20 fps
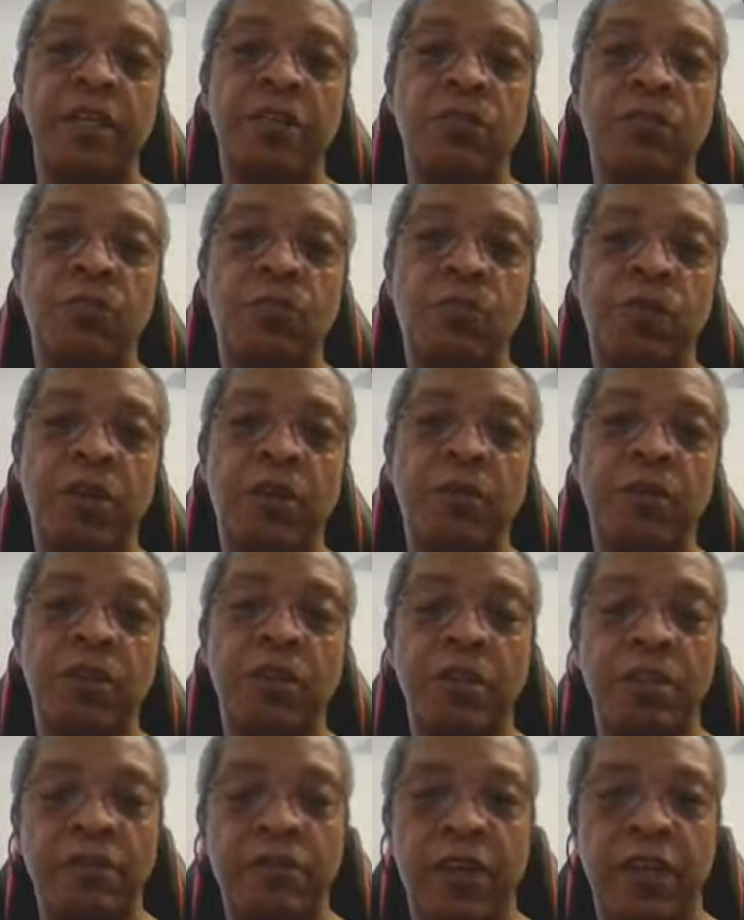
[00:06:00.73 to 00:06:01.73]
to work with
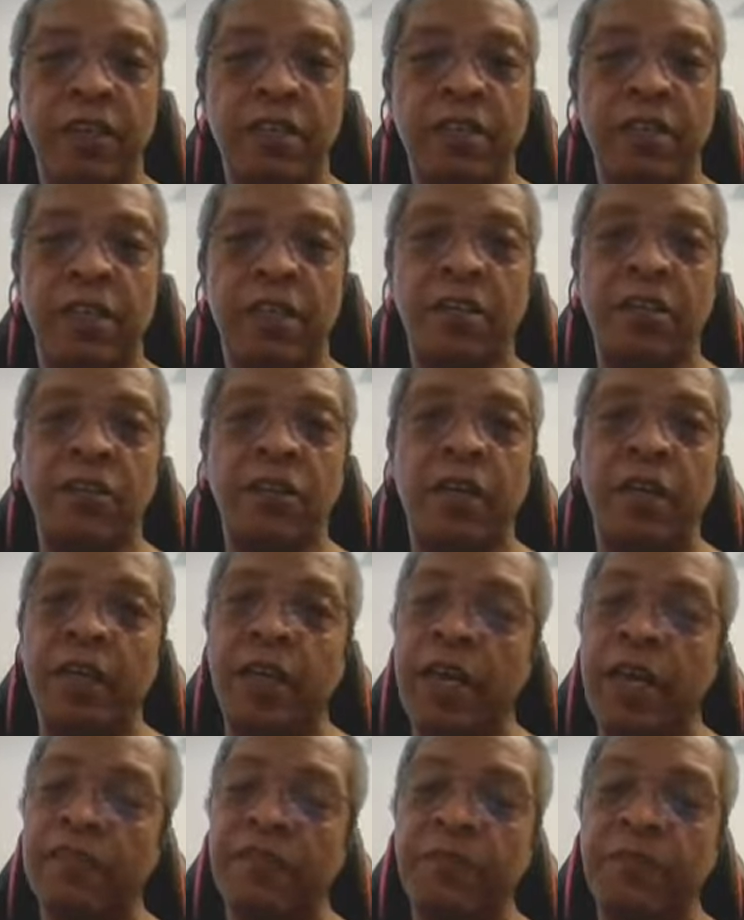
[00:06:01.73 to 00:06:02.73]
the device I
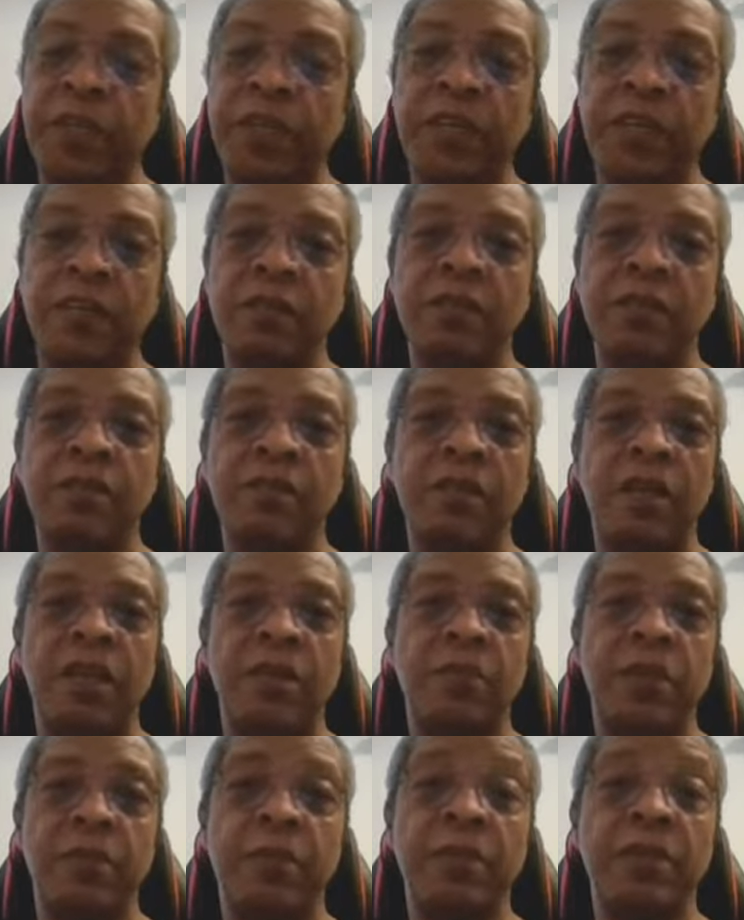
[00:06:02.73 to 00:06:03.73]
have, because
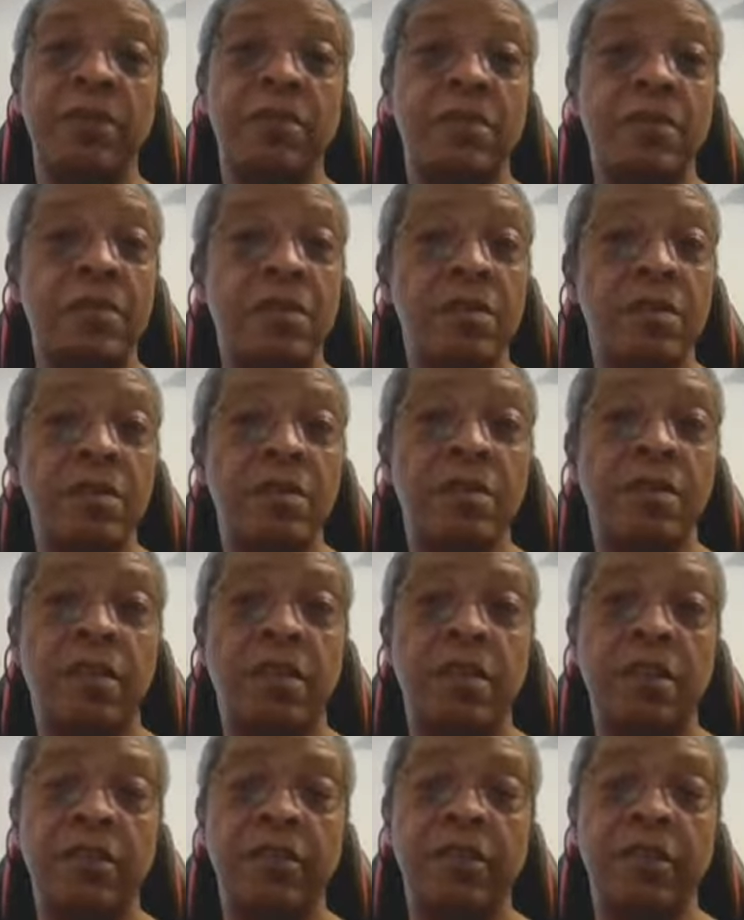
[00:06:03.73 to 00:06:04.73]
I'm able to see
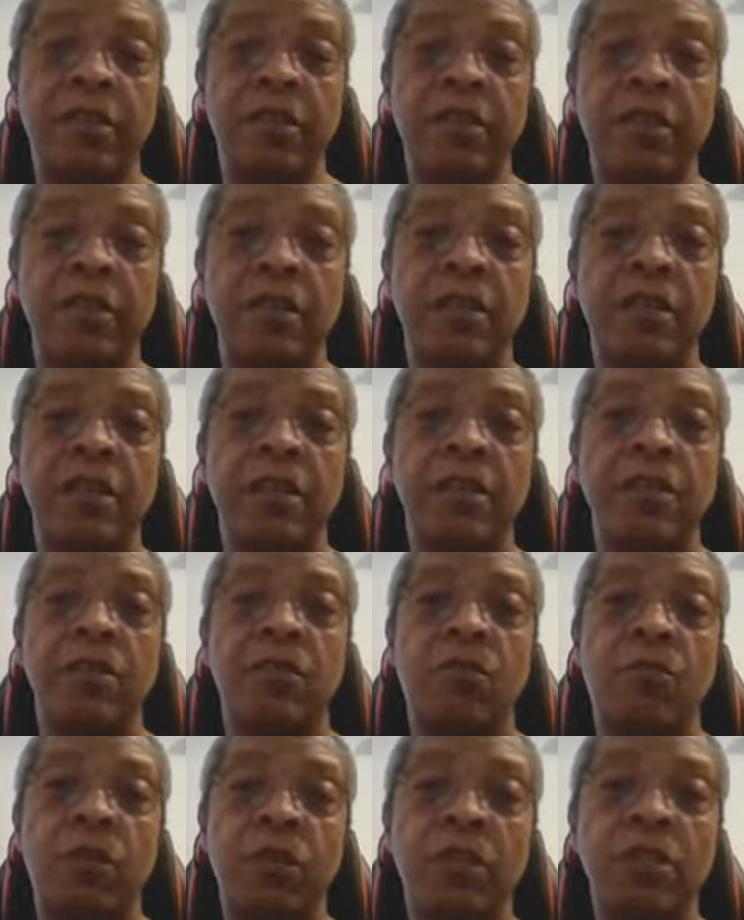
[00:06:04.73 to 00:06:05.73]
clearly
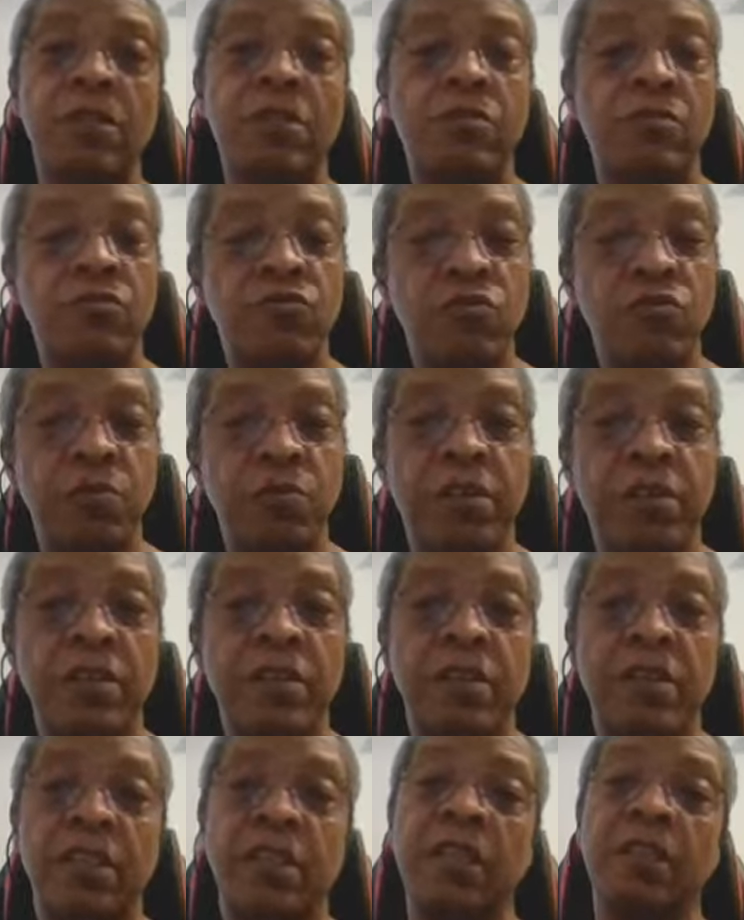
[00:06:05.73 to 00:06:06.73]
what is
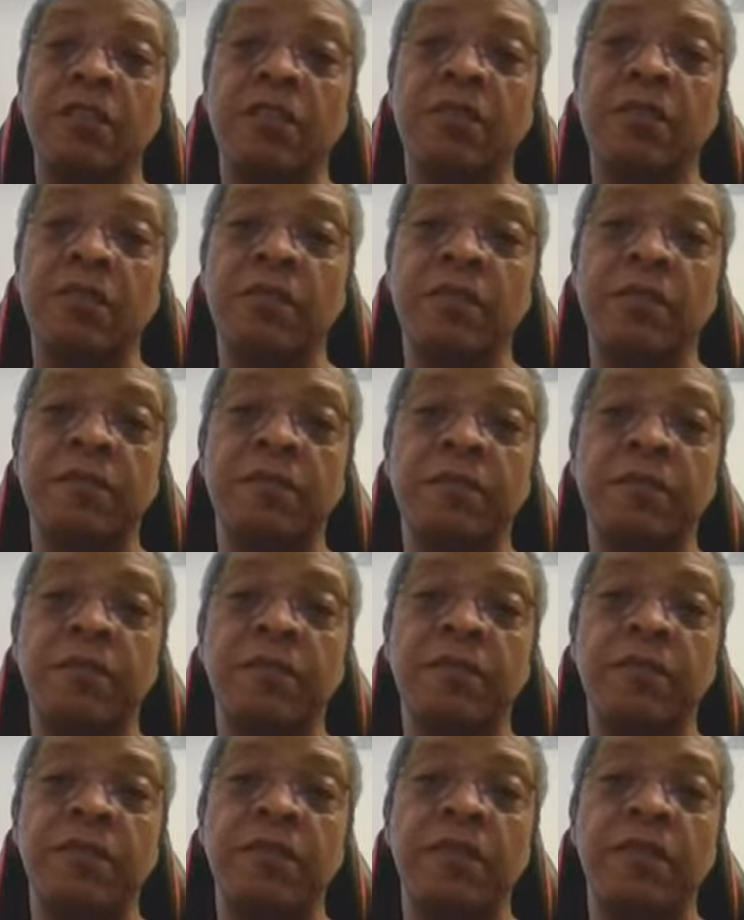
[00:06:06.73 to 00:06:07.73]
contributing to things.
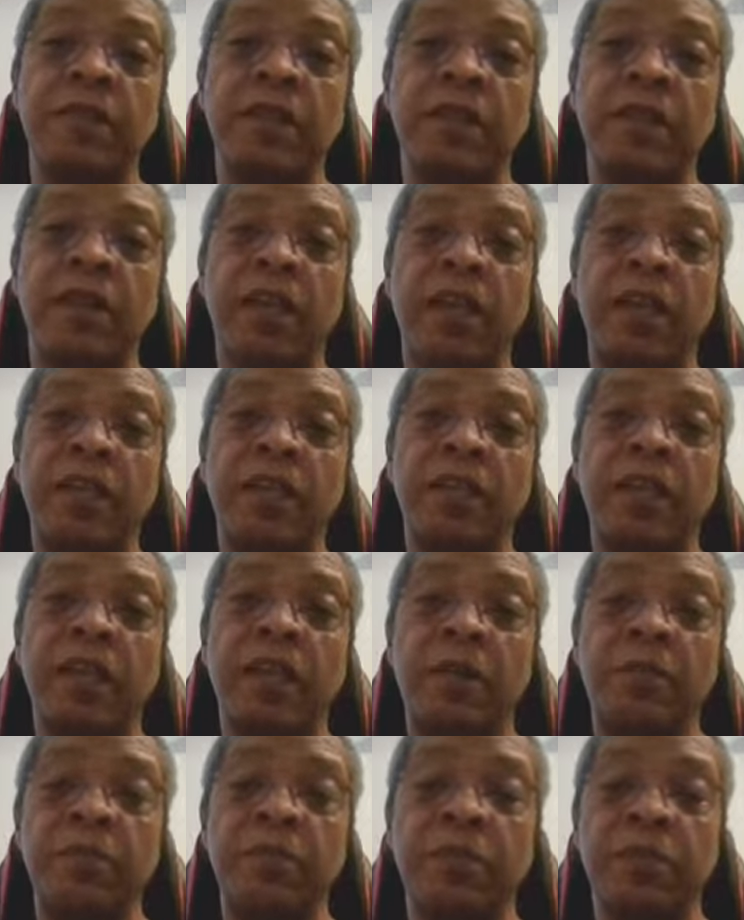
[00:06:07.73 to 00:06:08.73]
And it
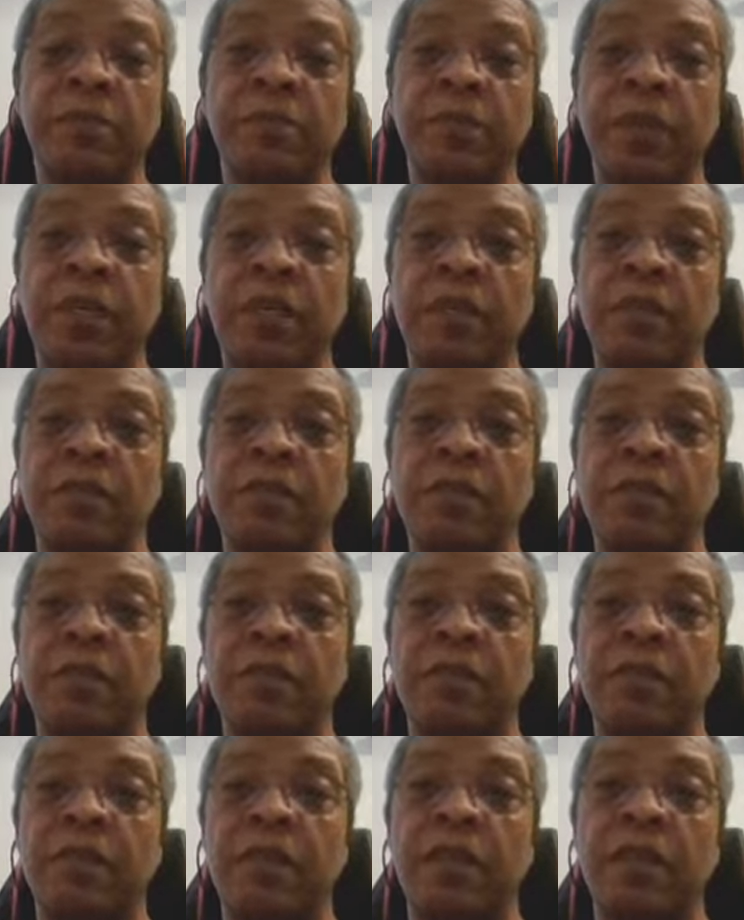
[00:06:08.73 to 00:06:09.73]
helps
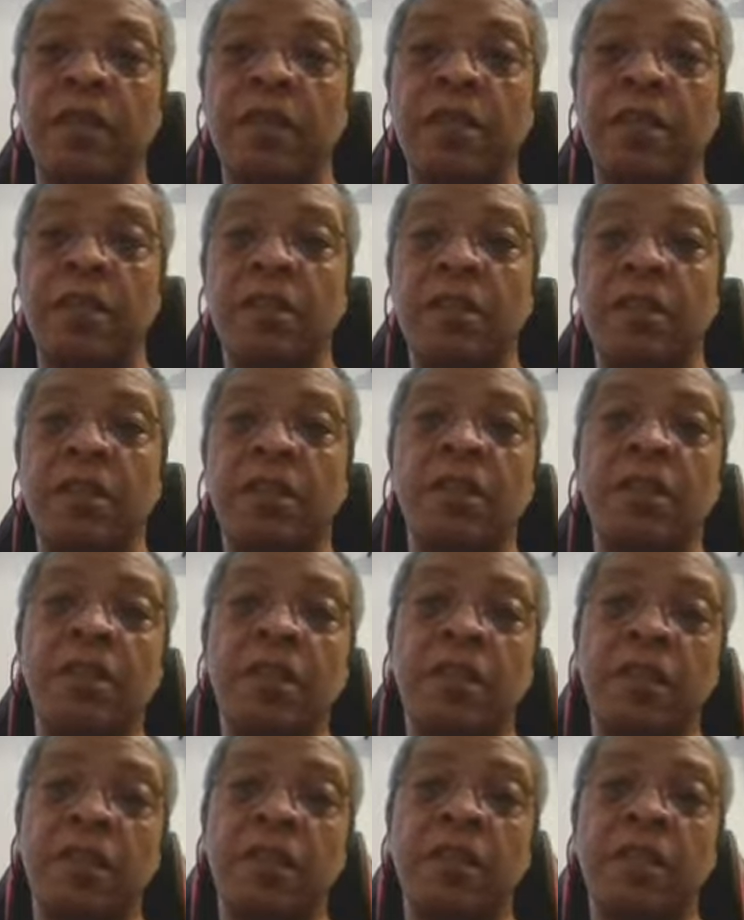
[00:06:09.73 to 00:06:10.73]
because
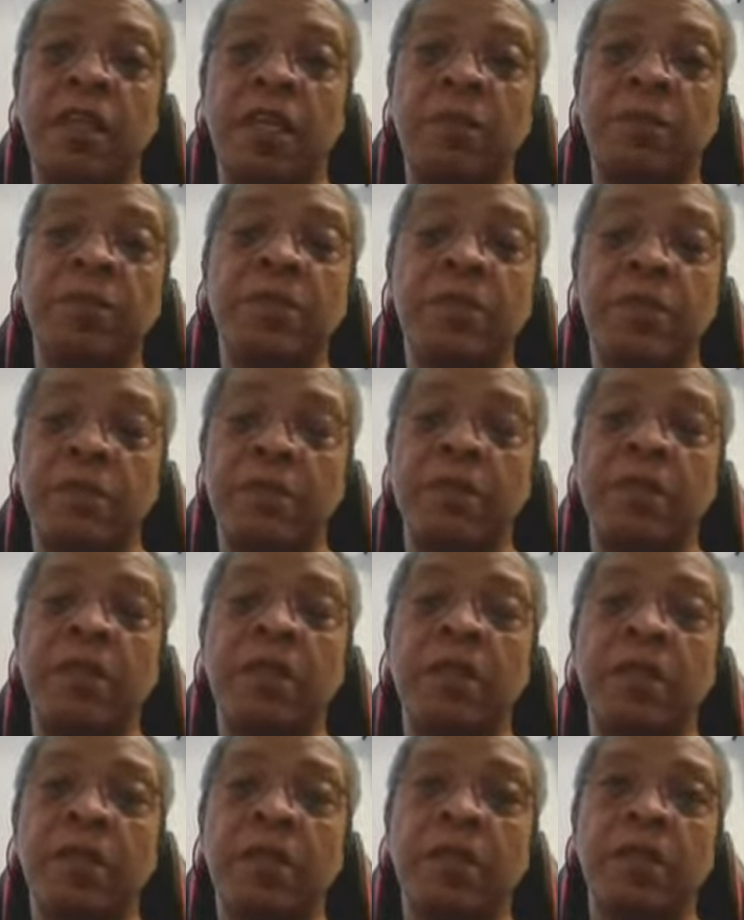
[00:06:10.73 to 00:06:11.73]
it helps to